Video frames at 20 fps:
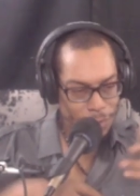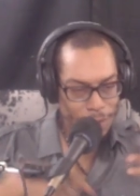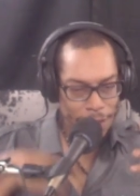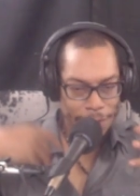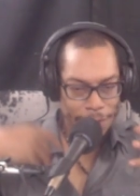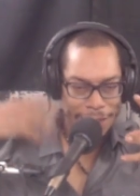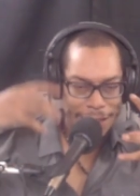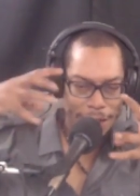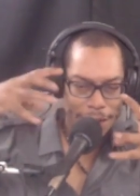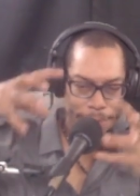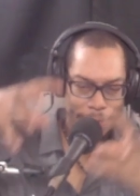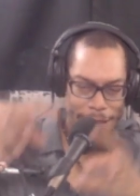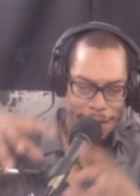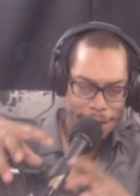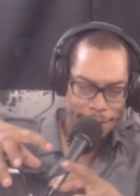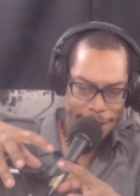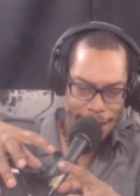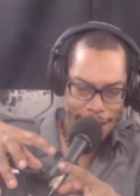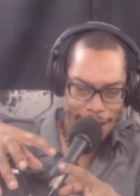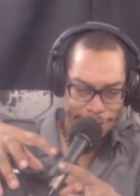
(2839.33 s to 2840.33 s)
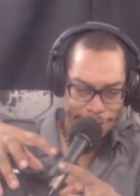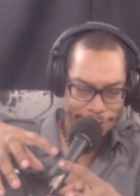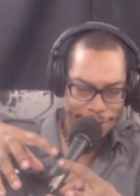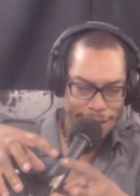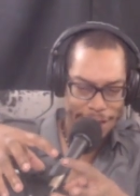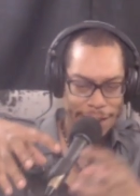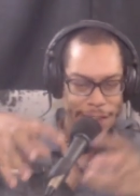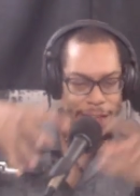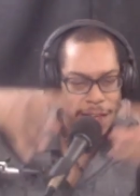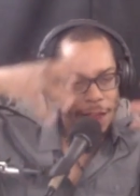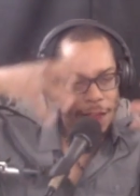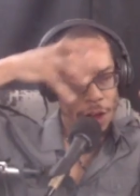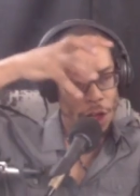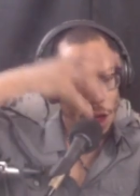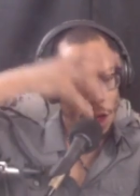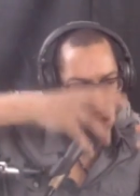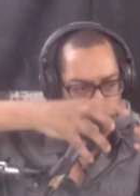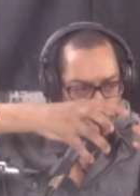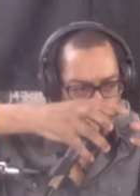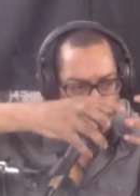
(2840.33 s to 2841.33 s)
They got to buy the asset and
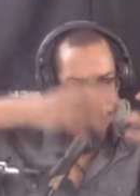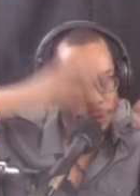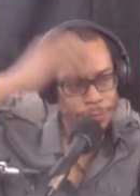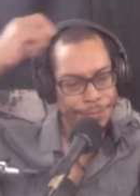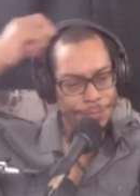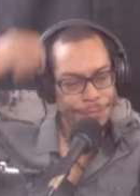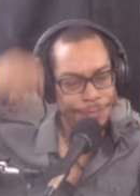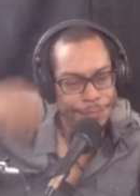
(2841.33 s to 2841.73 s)
hodl.